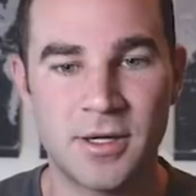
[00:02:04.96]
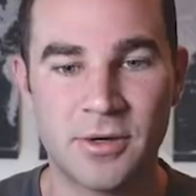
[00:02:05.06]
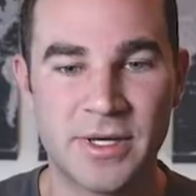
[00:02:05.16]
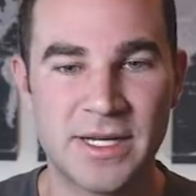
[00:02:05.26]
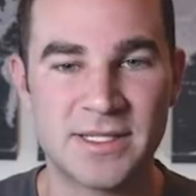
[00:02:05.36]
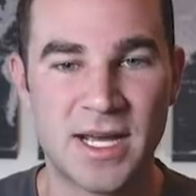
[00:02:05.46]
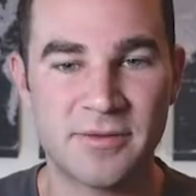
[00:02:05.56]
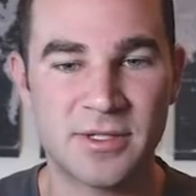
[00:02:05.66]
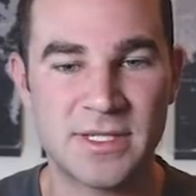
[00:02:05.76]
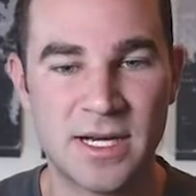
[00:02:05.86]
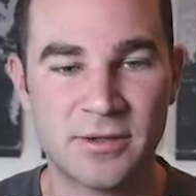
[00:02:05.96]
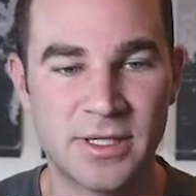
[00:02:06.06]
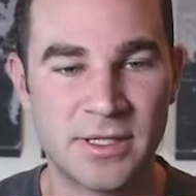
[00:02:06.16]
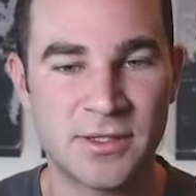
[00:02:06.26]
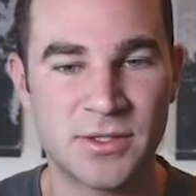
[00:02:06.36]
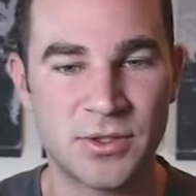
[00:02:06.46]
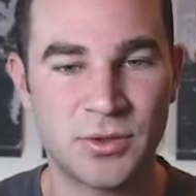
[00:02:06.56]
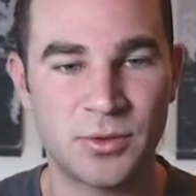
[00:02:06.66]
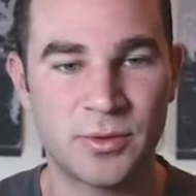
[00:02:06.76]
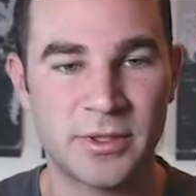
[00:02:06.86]
Okay, diving down
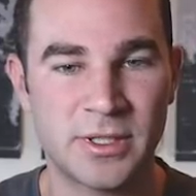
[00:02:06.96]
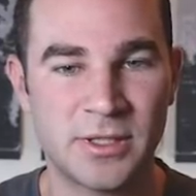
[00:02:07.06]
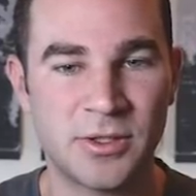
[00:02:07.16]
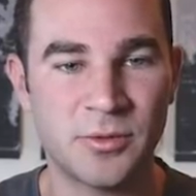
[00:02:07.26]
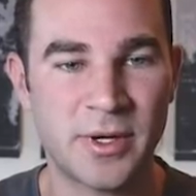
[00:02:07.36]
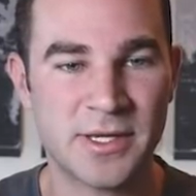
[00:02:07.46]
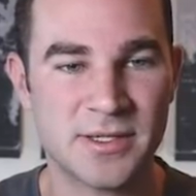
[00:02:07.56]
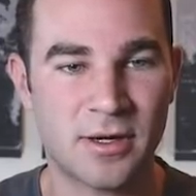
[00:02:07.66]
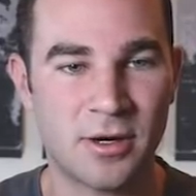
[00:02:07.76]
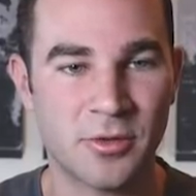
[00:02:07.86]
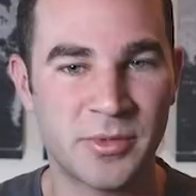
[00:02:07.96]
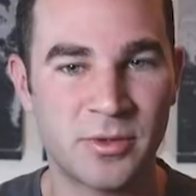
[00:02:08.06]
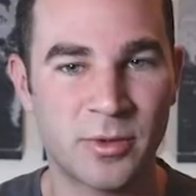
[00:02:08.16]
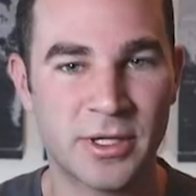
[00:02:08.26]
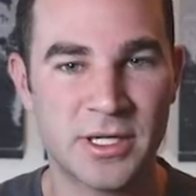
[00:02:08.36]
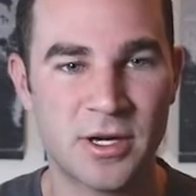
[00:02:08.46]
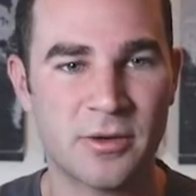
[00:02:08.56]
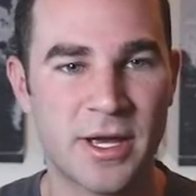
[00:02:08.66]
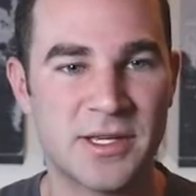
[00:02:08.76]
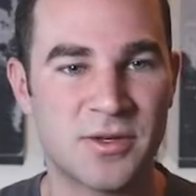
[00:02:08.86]
into the U.S. Army work.
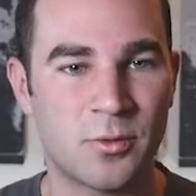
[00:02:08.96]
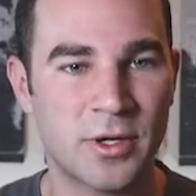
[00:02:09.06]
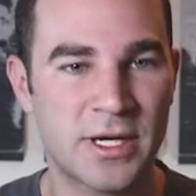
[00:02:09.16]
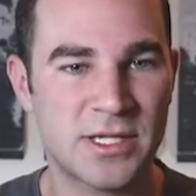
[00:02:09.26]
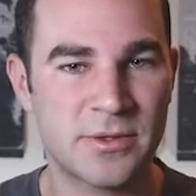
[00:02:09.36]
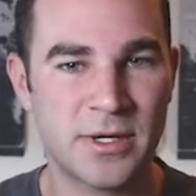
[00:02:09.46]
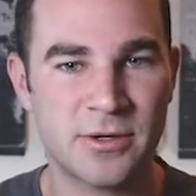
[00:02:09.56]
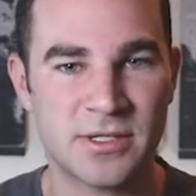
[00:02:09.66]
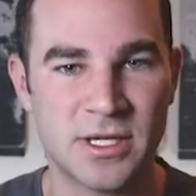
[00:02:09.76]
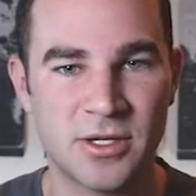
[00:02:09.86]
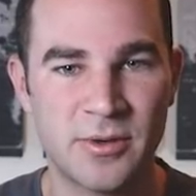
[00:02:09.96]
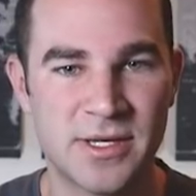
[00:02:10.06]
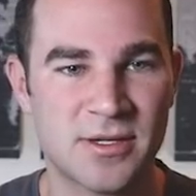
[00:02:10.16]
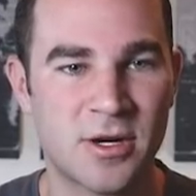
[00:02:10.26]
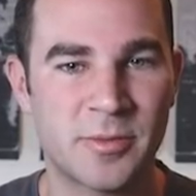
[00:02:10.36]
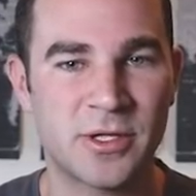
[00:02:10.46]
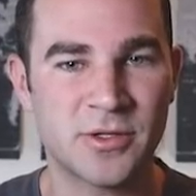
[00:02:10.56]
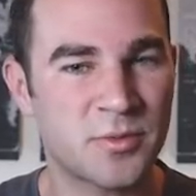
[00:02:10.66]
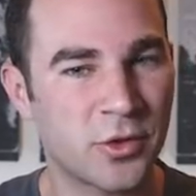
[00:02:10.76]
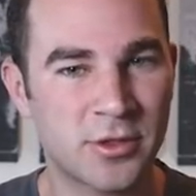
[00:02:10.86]
Okay, is it work history or is it U.S. Army?
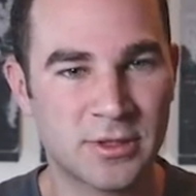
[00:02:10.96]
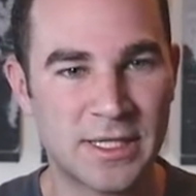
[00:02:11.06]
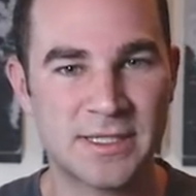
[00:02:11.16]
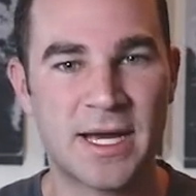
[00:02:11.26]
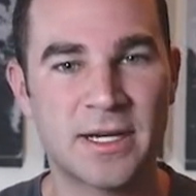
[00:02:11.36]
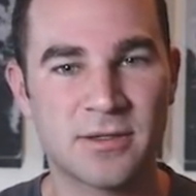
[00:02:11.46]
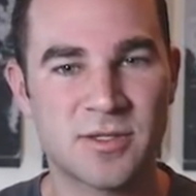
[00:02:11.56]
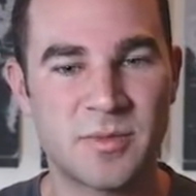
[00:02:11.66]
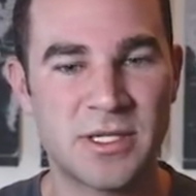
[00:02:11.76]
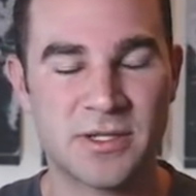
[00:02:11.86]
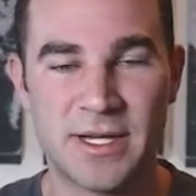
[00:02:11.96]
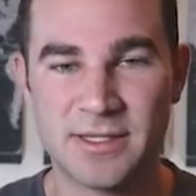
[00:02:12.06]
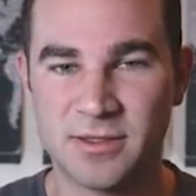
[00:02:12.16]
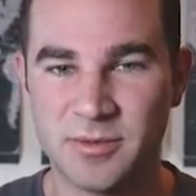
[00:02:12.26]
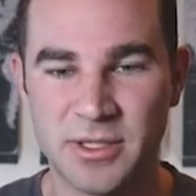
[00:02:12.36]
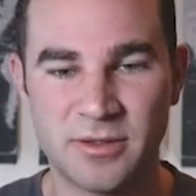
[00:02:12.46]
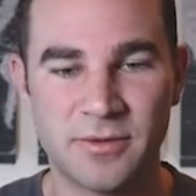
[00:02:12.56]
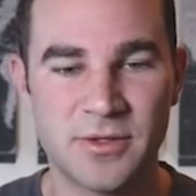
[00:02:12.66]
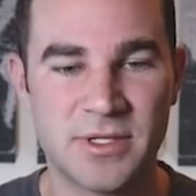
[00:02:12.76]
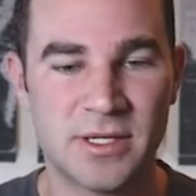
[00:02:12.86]
Those both look like titles to me, so that's a little bit
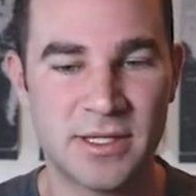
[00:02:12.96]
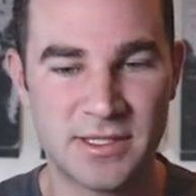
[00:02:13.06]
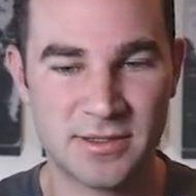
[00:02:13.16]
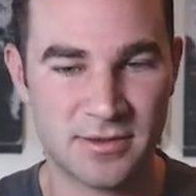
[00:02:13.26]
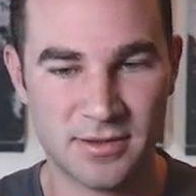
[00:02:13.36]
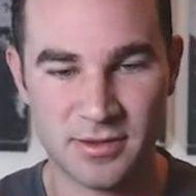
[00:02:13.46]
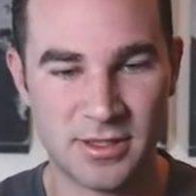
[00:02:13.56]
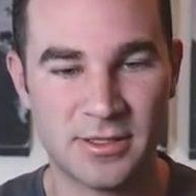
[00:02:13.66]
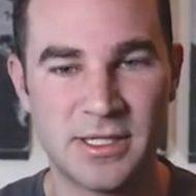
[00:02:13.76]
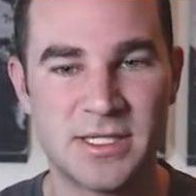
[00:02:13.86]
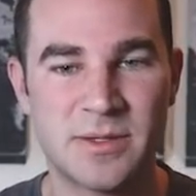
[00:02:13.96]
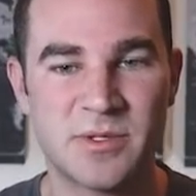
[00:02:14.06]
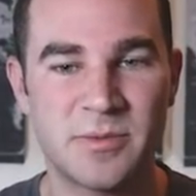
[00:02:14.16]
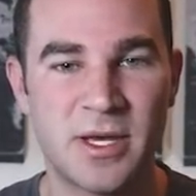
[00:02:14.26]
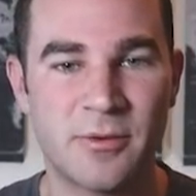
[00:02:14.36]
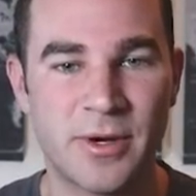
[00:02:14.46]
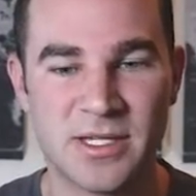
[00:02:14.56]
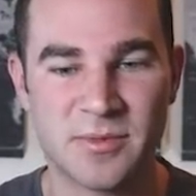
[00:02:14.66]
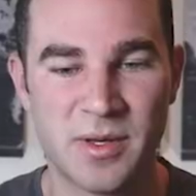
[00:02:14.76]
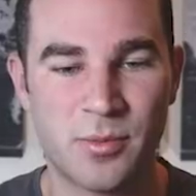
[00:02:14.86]
confusing. This clearly seems to be a
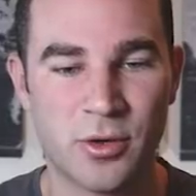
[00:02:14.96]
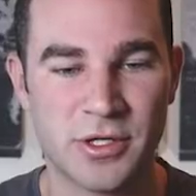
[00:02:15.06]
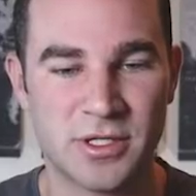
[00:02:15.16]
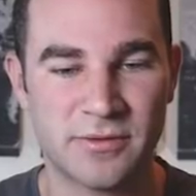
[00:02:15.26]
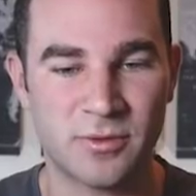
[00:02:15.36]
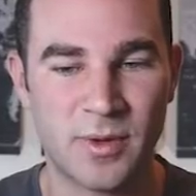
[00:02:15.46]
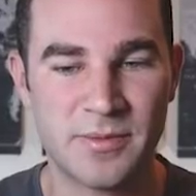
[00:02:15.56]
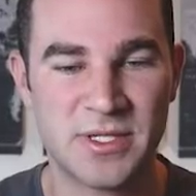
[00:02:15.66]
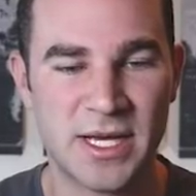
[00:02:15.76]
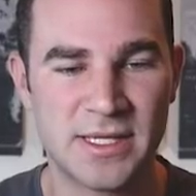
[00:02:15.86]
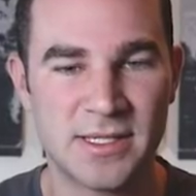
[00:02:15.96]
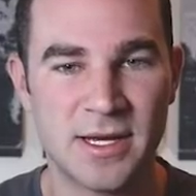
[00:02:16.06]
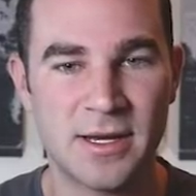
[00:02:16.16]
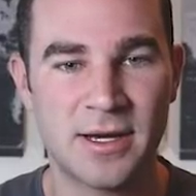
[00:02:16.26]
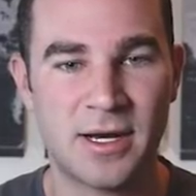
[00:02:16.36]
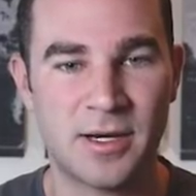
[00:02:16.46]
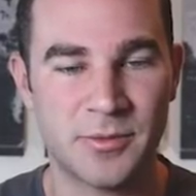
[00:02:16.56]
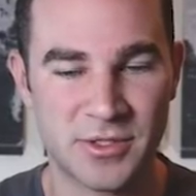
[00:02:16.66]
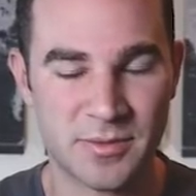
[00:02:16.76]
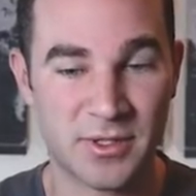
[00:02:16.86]
resume portion of the website.
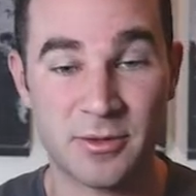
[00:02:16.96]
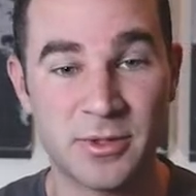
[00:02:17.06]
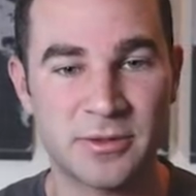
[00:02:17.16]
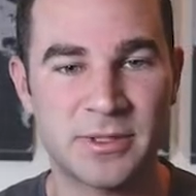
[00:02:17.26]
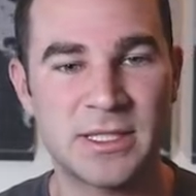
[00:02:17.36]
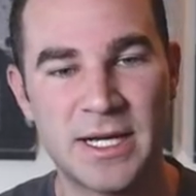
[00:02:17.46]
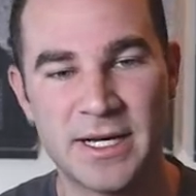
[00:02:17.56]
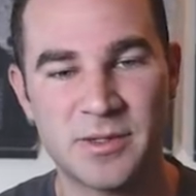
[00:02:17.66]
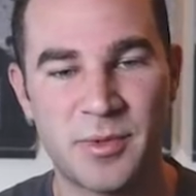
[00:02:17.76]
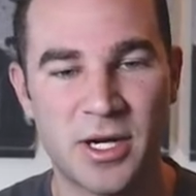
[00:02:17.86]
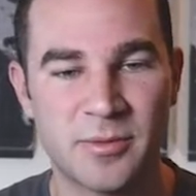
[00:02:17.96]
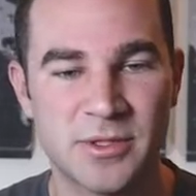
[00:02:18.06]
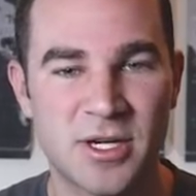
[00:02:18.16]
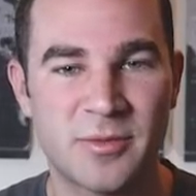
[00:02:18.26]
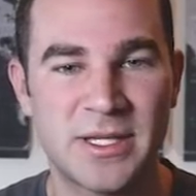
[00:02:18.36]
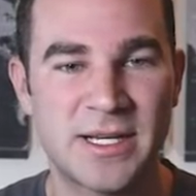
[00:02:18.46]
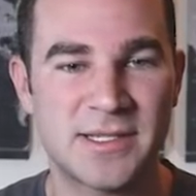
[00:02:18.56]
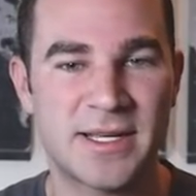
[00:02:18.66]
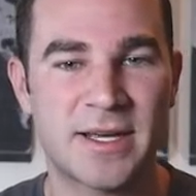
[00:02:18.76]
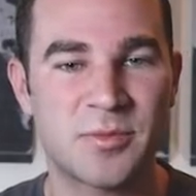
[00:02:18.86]
There's something I really like at the bottom. I'll talk about that in a
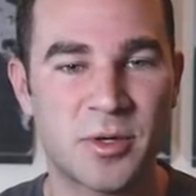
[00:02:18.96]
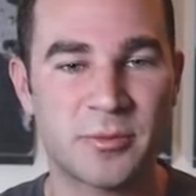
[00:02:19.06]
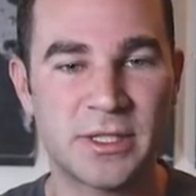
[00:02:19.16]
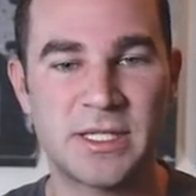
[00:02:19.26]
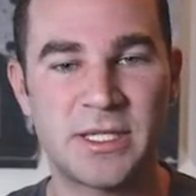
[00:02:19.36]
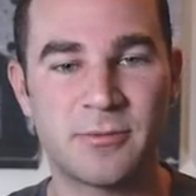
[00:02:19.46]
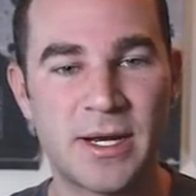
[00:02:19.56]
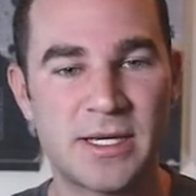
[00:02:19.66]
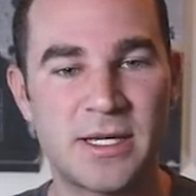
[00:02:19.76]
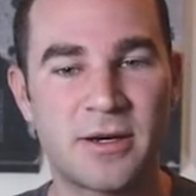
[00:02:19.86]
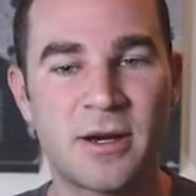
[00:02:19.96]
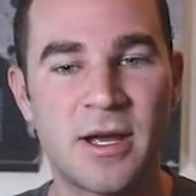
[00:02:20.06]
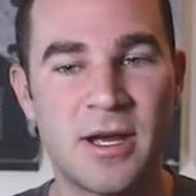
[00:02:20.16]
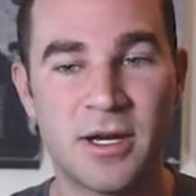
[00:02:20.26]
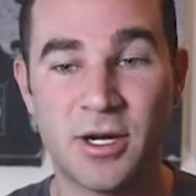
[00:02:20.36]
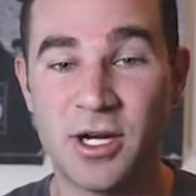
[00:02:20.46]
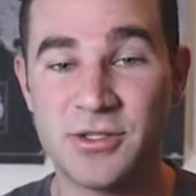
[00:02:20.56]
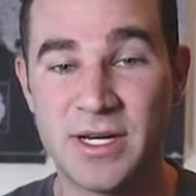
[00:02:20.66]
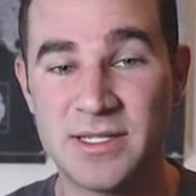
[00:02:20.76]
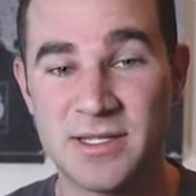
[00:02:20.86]
second. But really, right here,
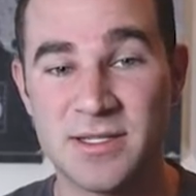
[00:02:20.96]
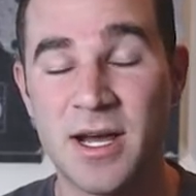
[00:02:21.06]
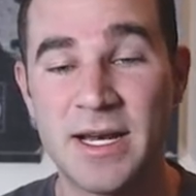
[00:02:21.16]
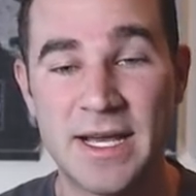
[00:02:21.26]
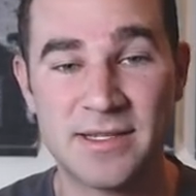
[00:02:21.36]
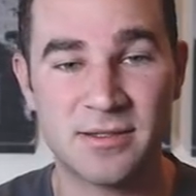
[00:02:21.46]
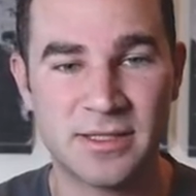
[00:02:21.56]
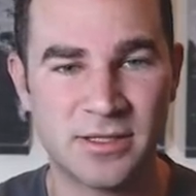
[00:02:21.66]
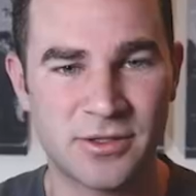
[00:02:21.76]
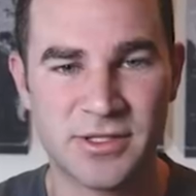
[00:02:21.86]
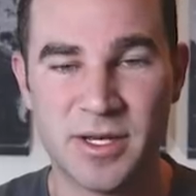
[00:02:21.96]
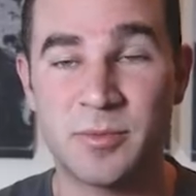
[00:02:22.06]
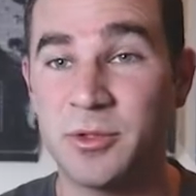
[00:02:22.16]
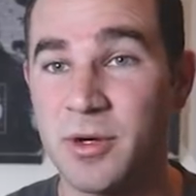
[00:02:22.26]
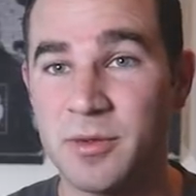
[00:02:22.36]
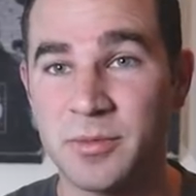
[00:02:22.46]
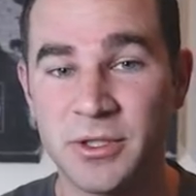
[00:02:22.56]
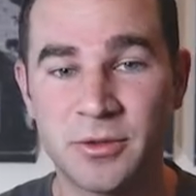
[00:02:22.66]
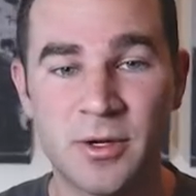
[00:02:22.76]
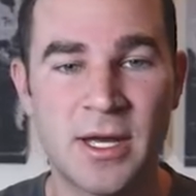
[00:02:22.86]
contrast is not excellent. It looks like blue on
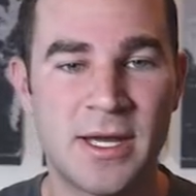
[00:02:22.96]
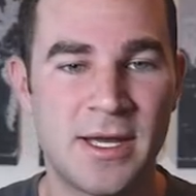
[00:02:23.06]
blue.